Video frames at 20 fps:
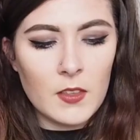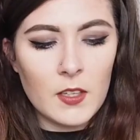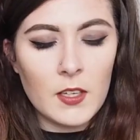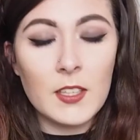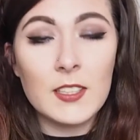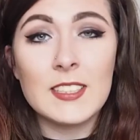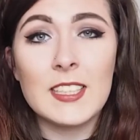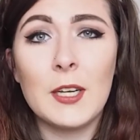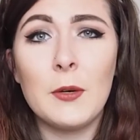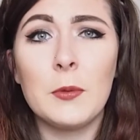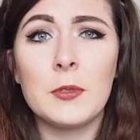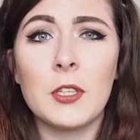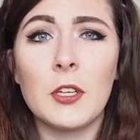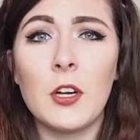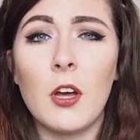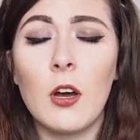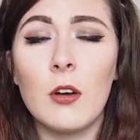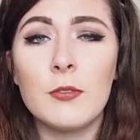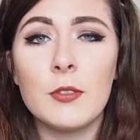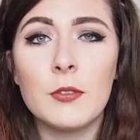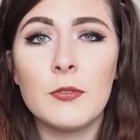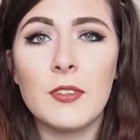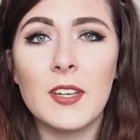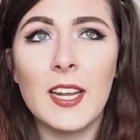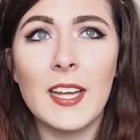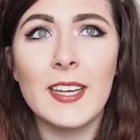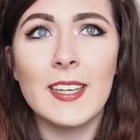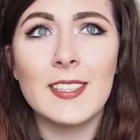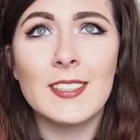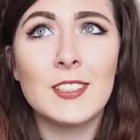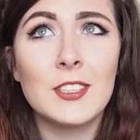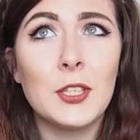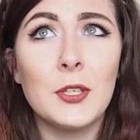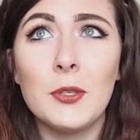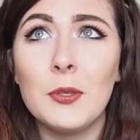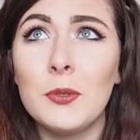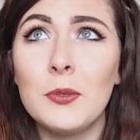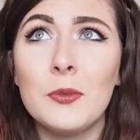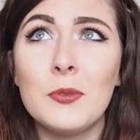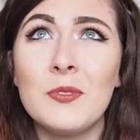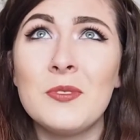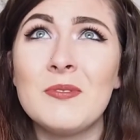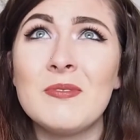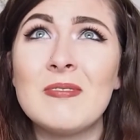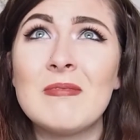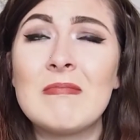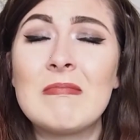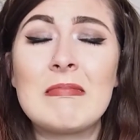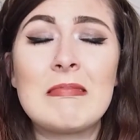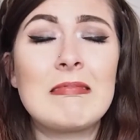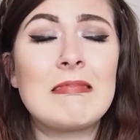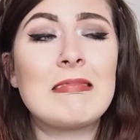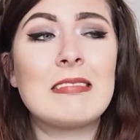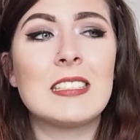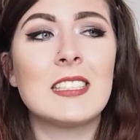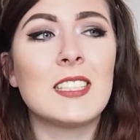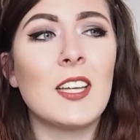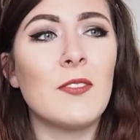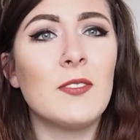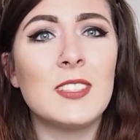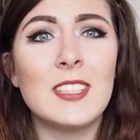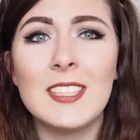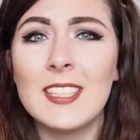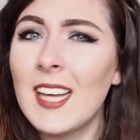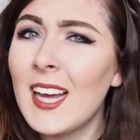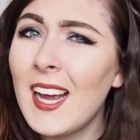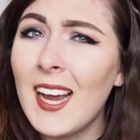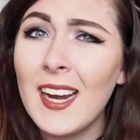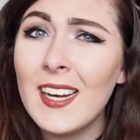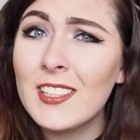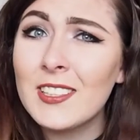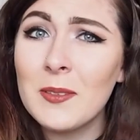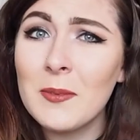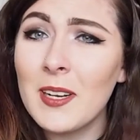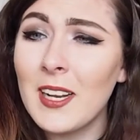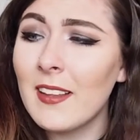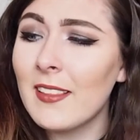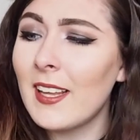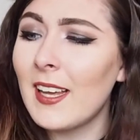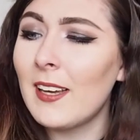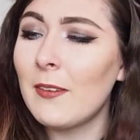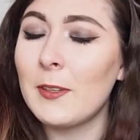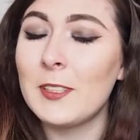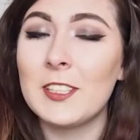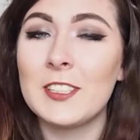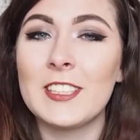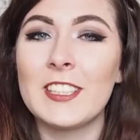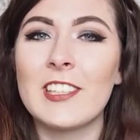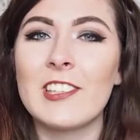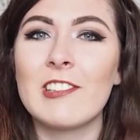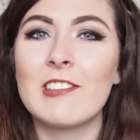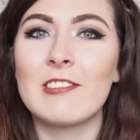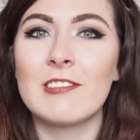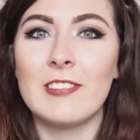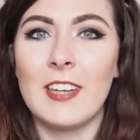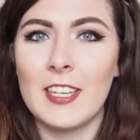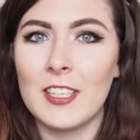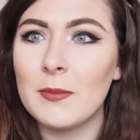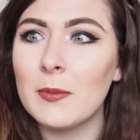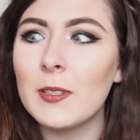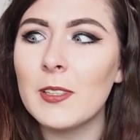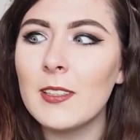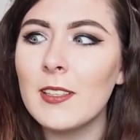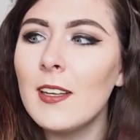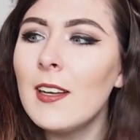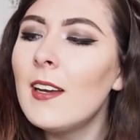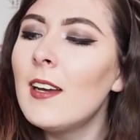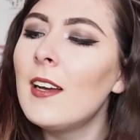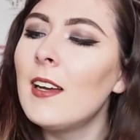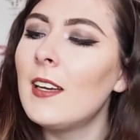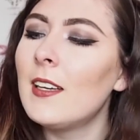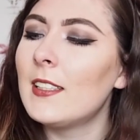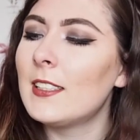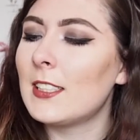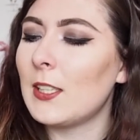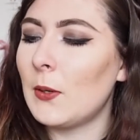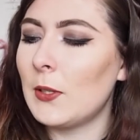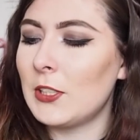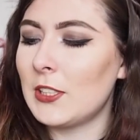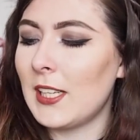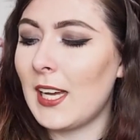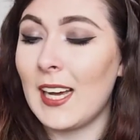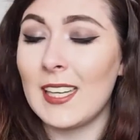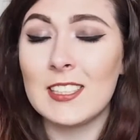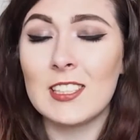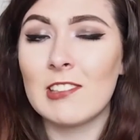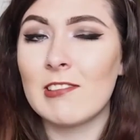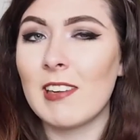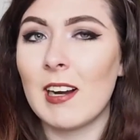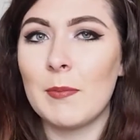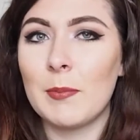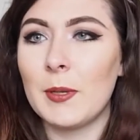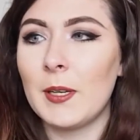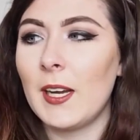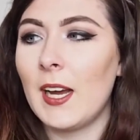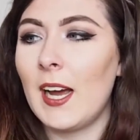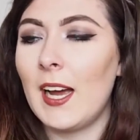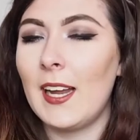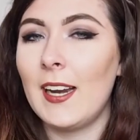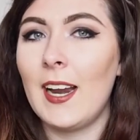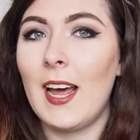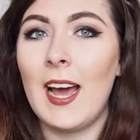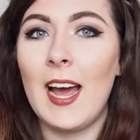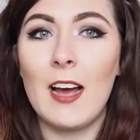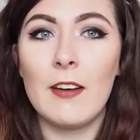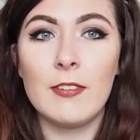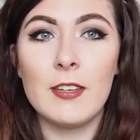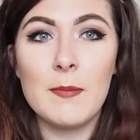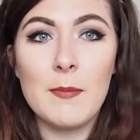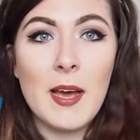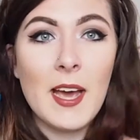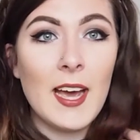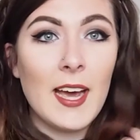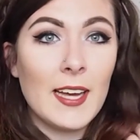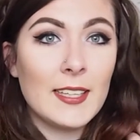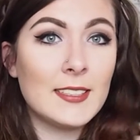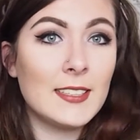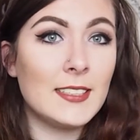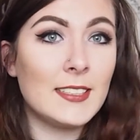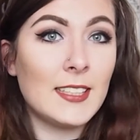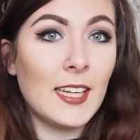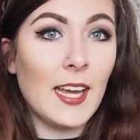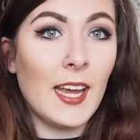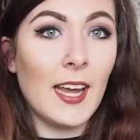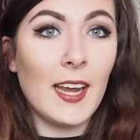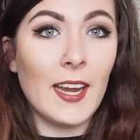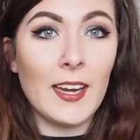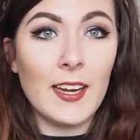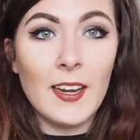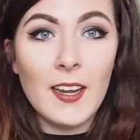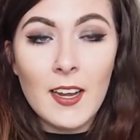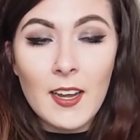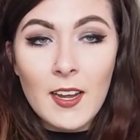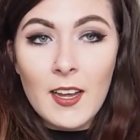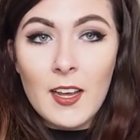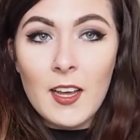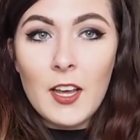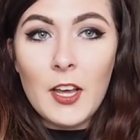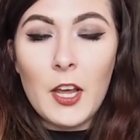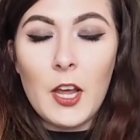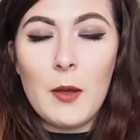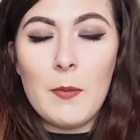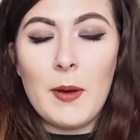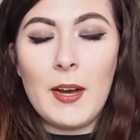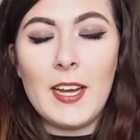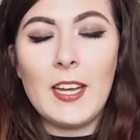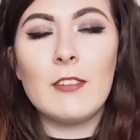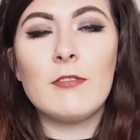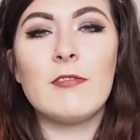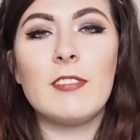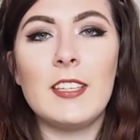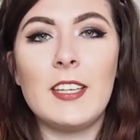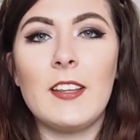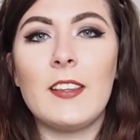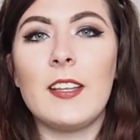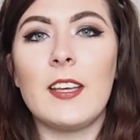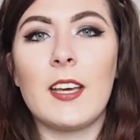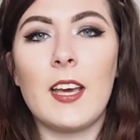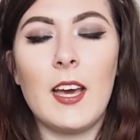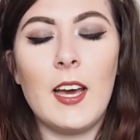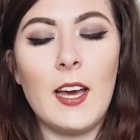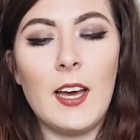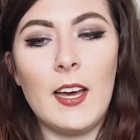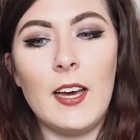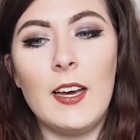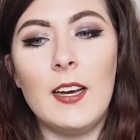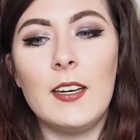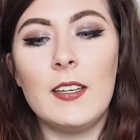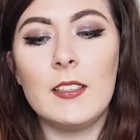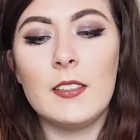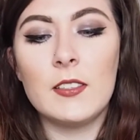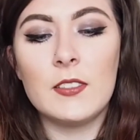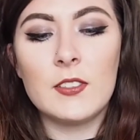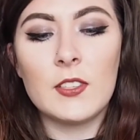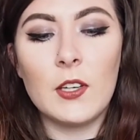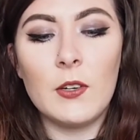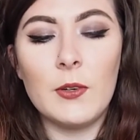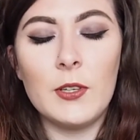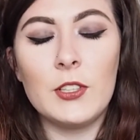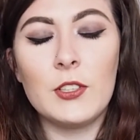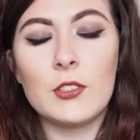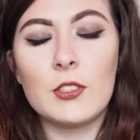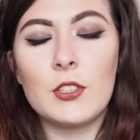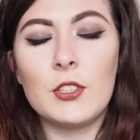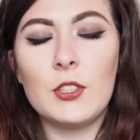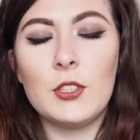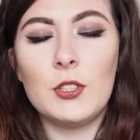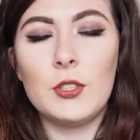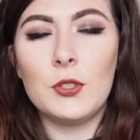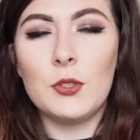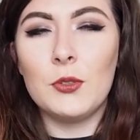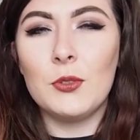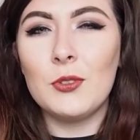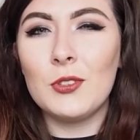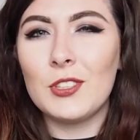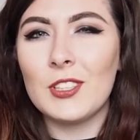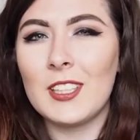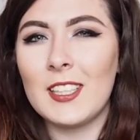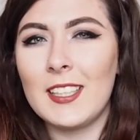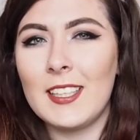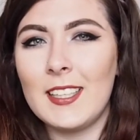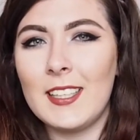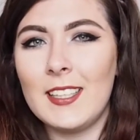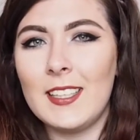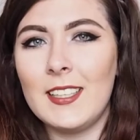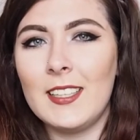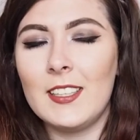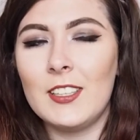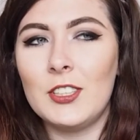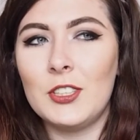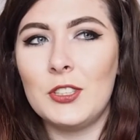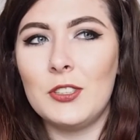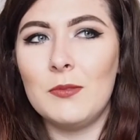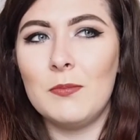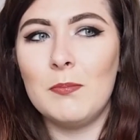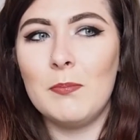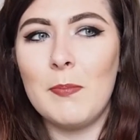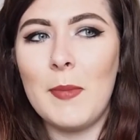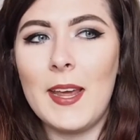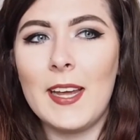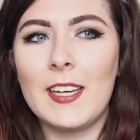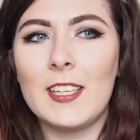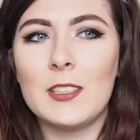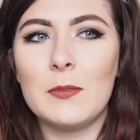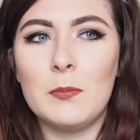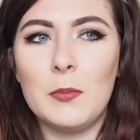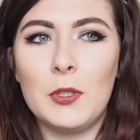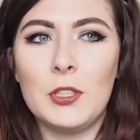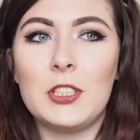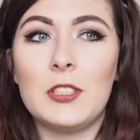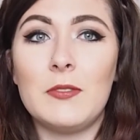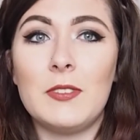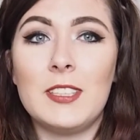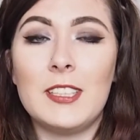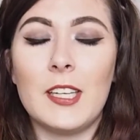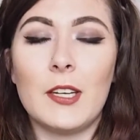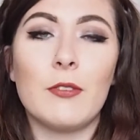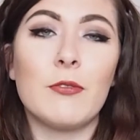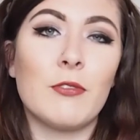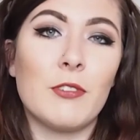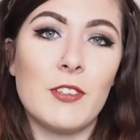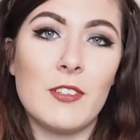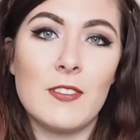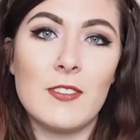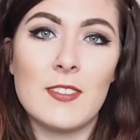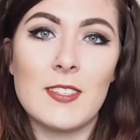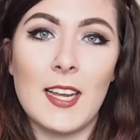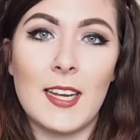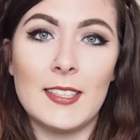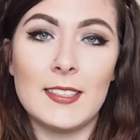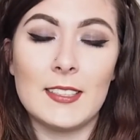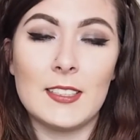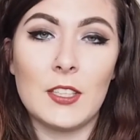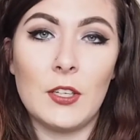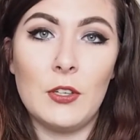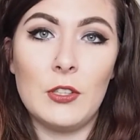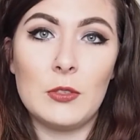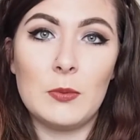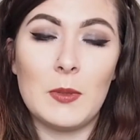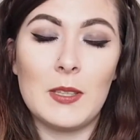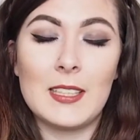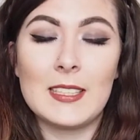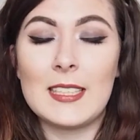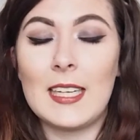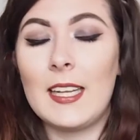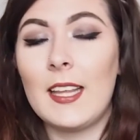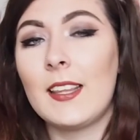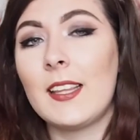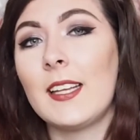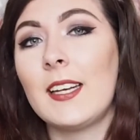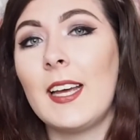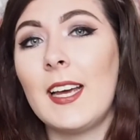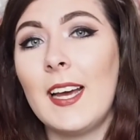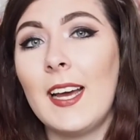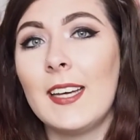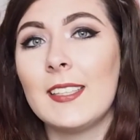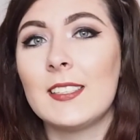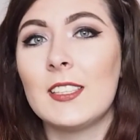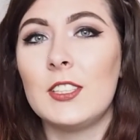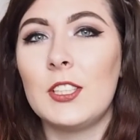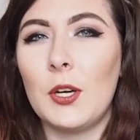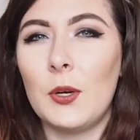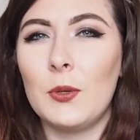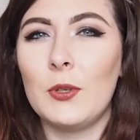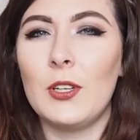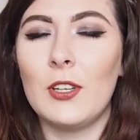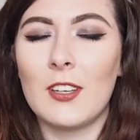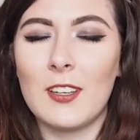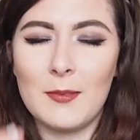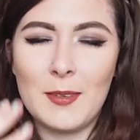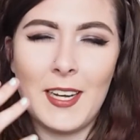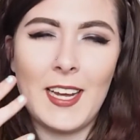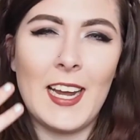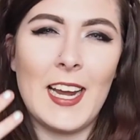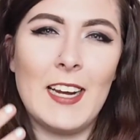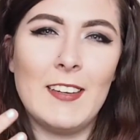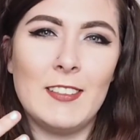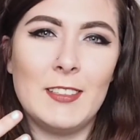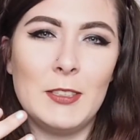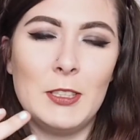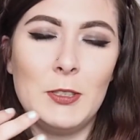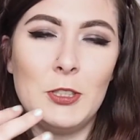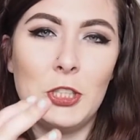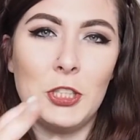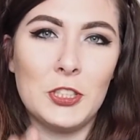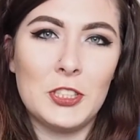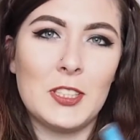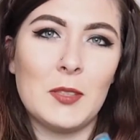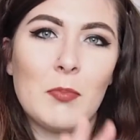Because it was on offer for like $2.79 or something like that, which is incredible. So I just had to grab it, and I have it in my hair today. I have really thick hair, so it doesn't usually make as much of a difference as those with slightly thinner hair, so don't look at my hair and judge the